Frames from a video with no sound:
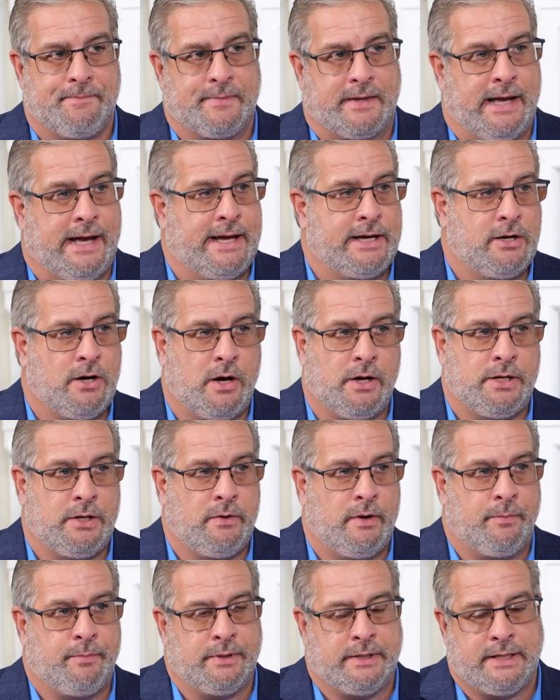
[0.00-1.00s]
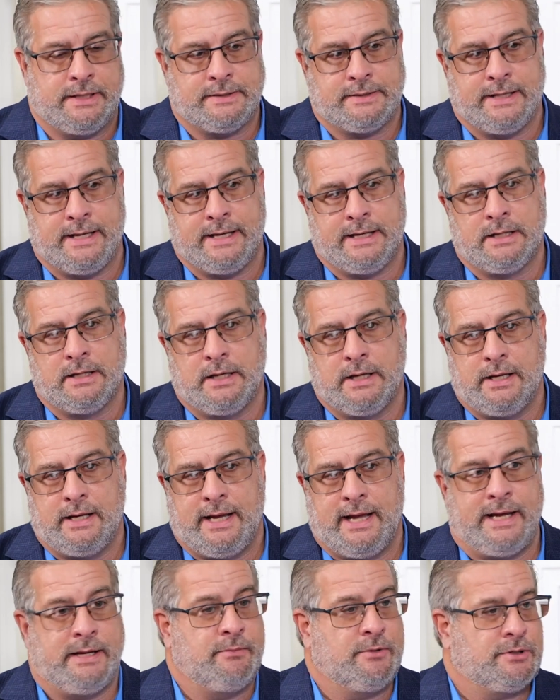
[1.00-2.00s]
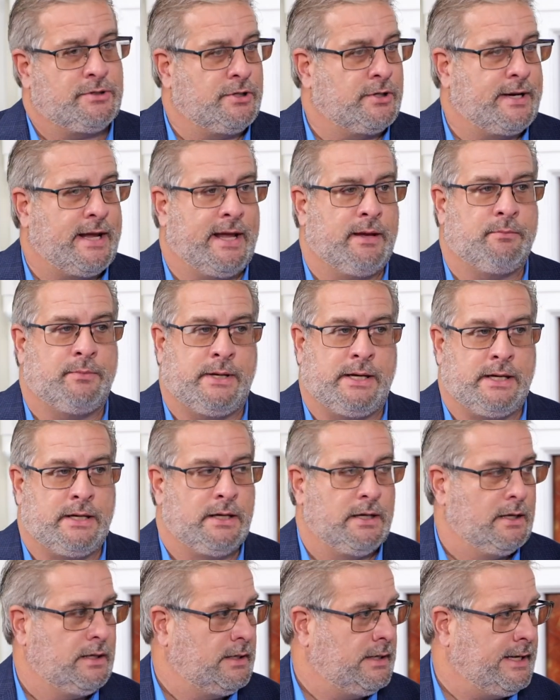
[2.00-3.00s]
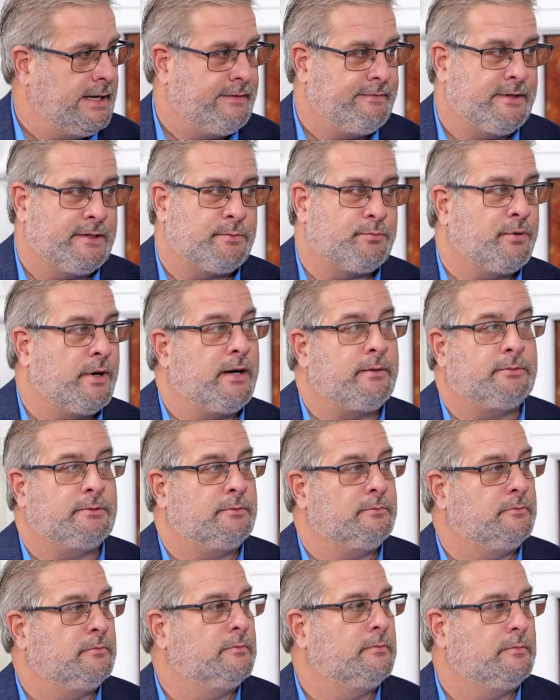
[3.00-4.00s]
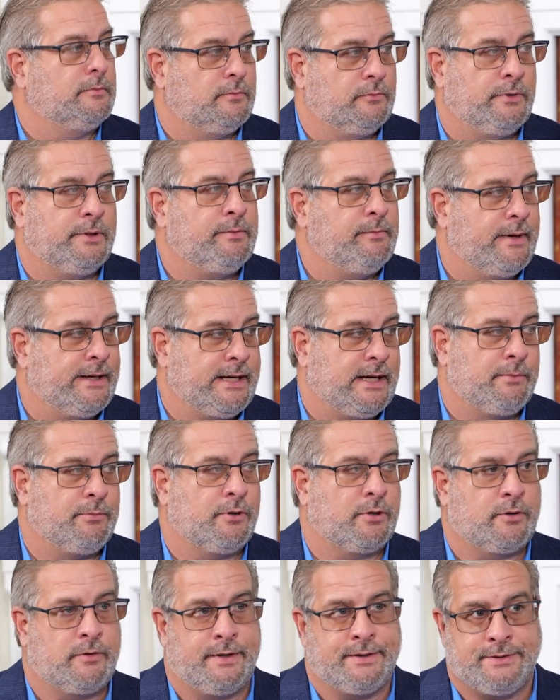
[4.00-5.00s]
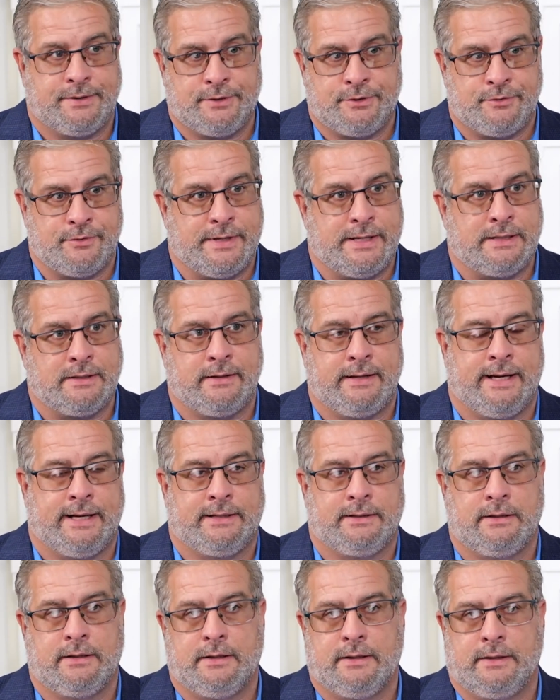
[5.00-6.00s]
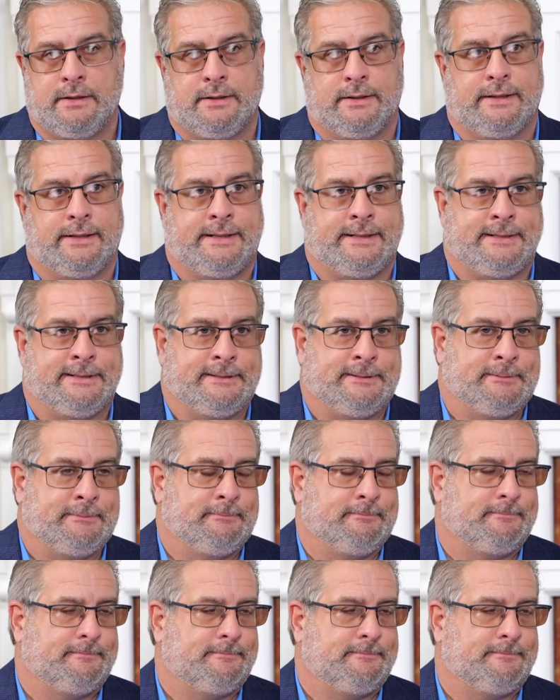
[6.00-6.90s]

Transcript: I call you up and I say, hey, Mr. Canby, I have this problem with my neighbor across the street that they're